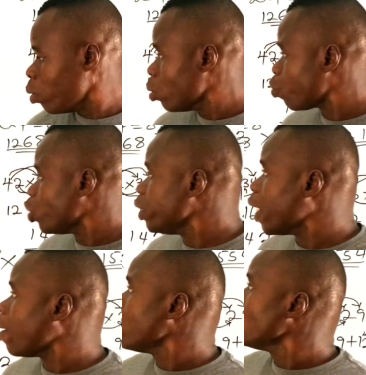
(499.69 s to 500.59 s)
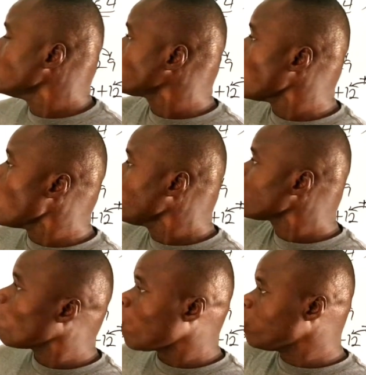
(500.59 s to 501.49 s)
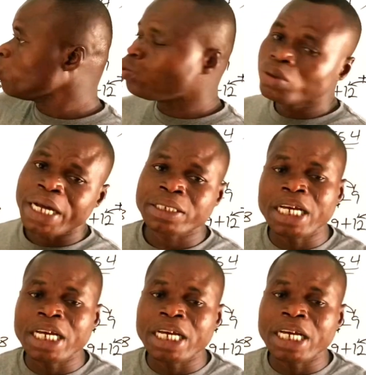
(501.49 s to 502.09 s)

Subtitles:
procedure. So why you do that?